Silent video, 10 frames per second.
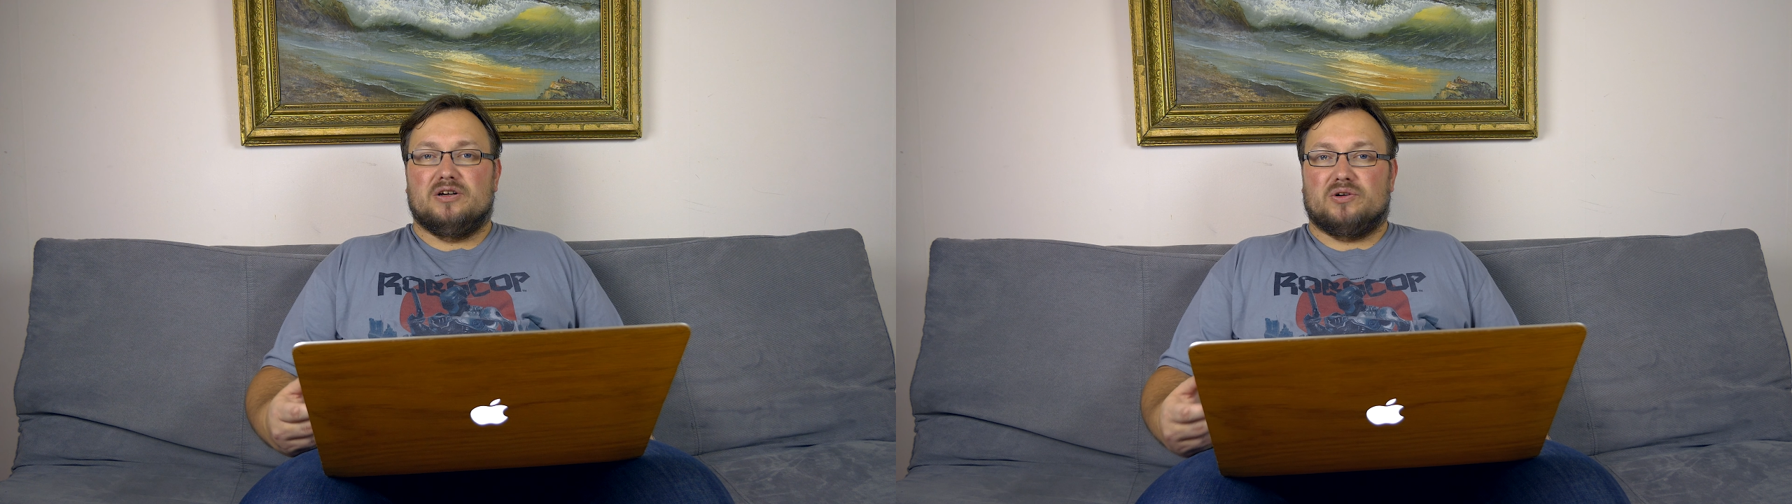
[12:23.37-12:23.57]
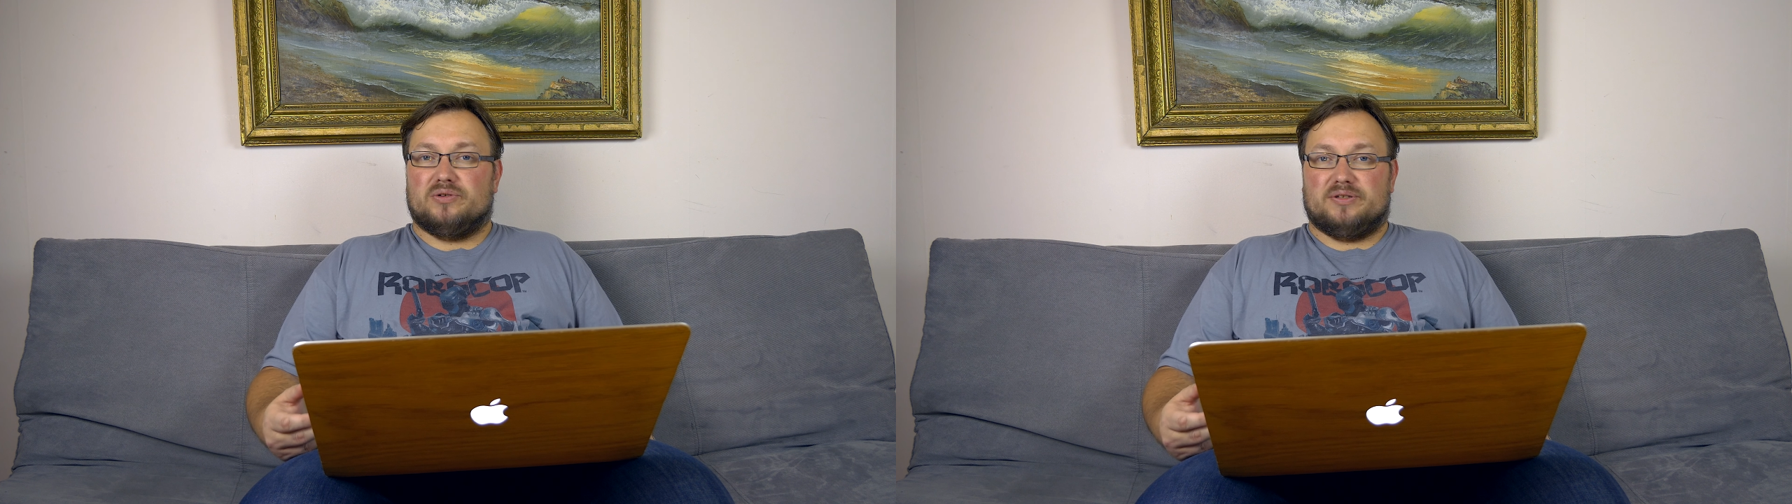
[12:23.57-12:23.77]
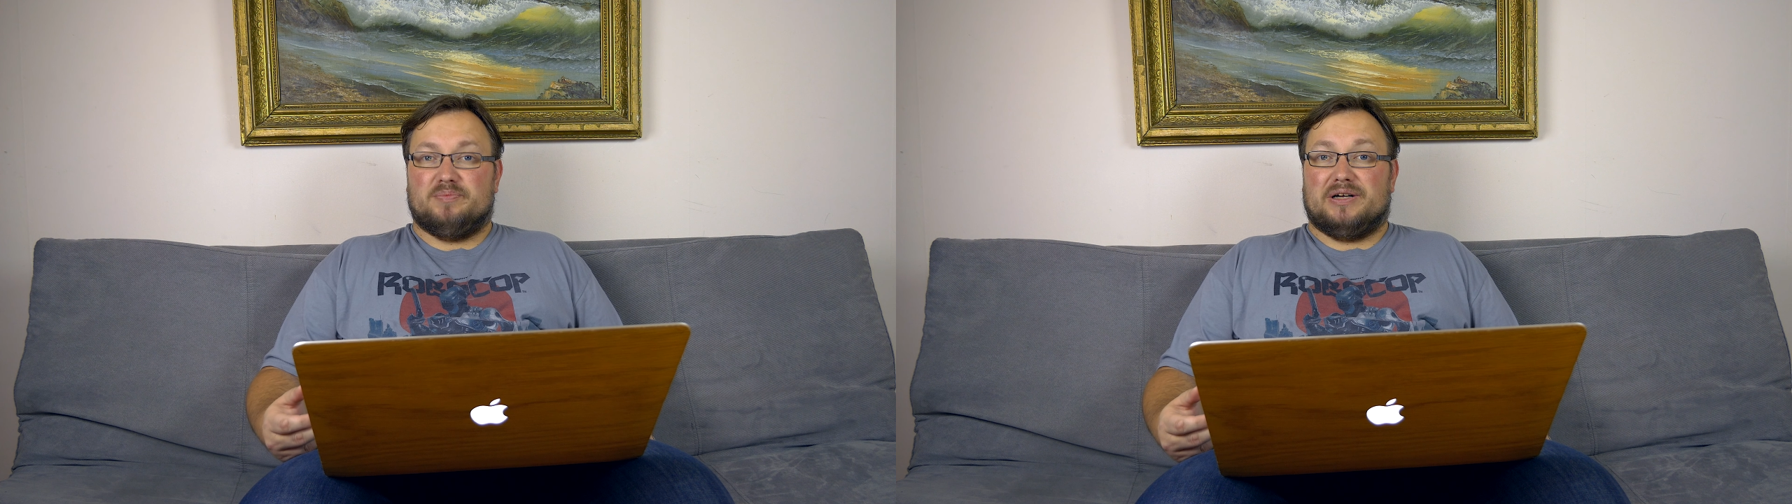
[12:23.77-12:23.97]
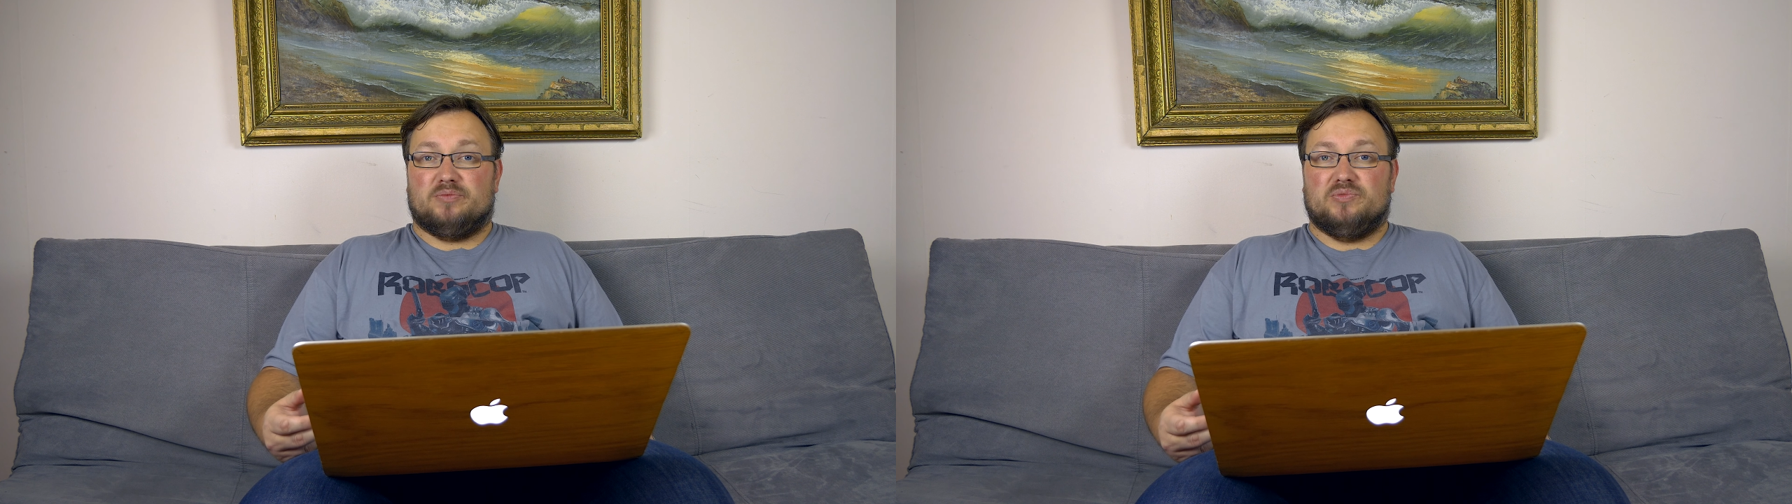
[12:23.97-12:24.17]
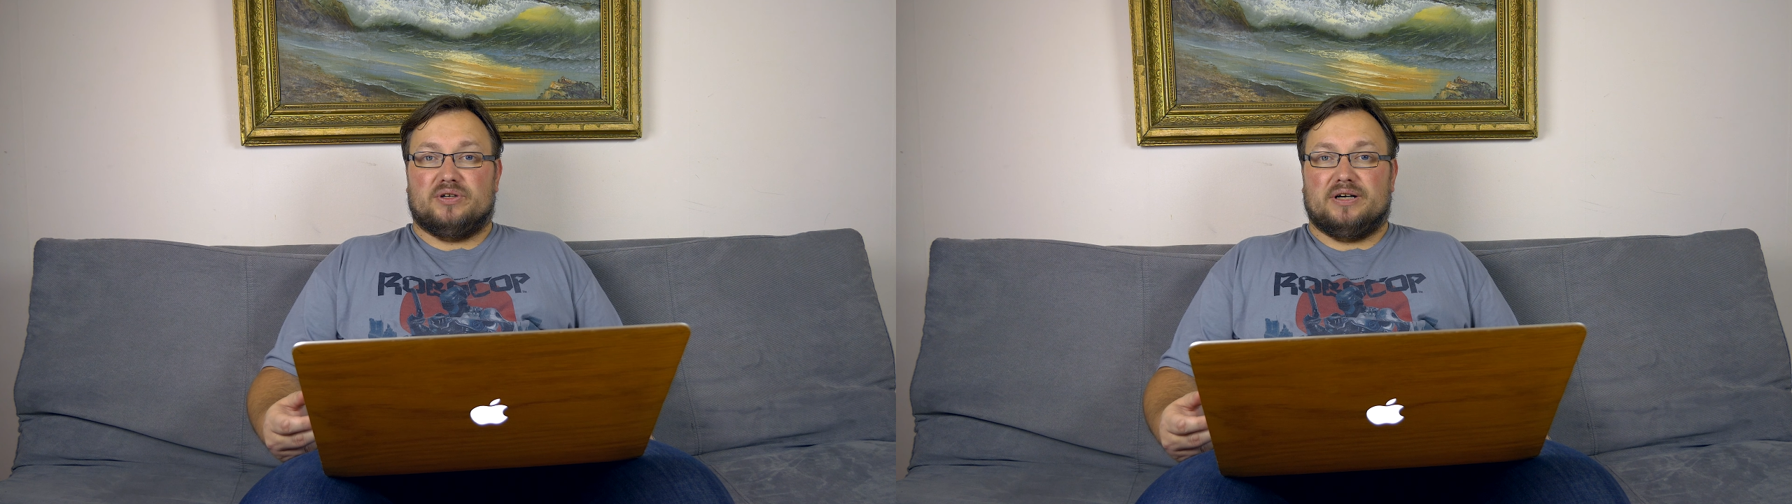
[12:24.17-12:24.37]
costs much
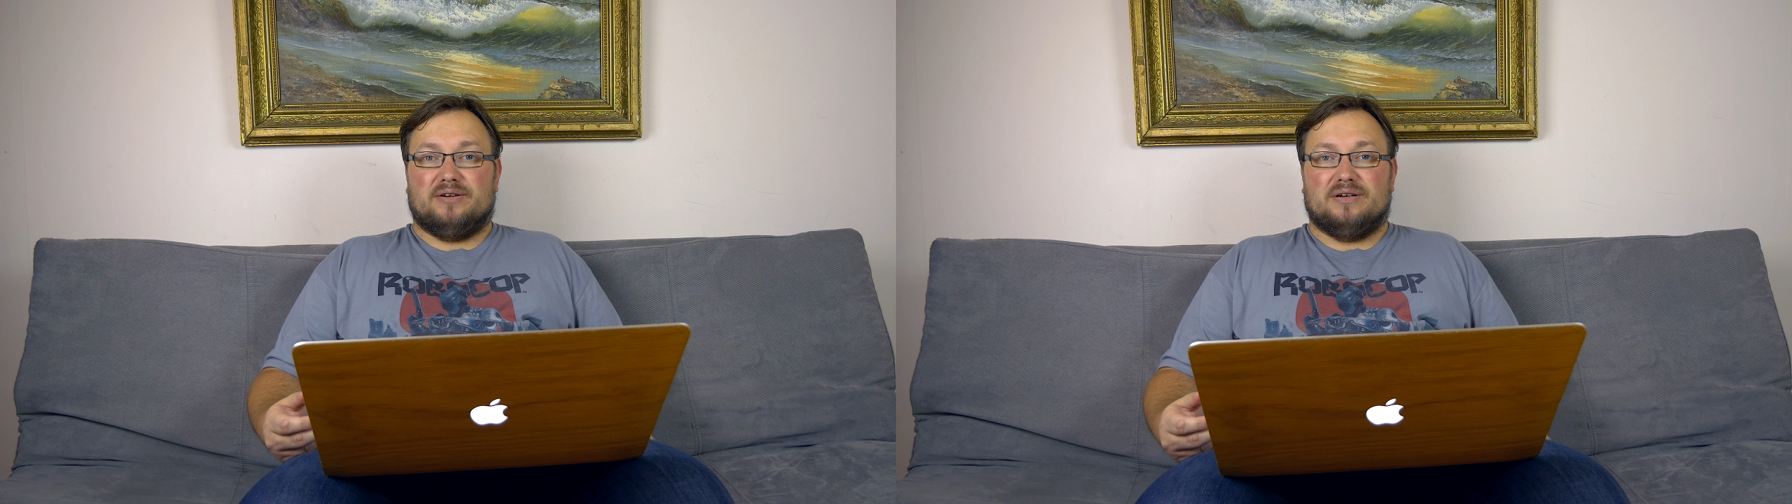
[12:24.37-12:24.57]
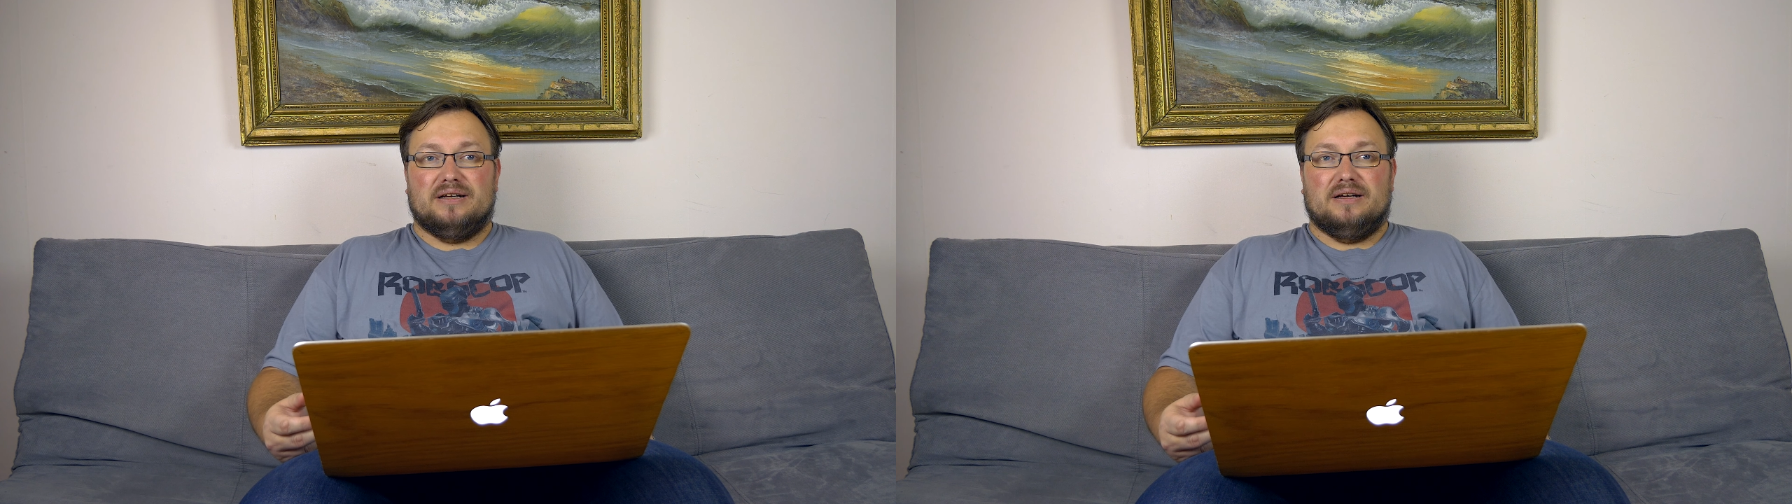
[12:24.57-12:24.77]
more now.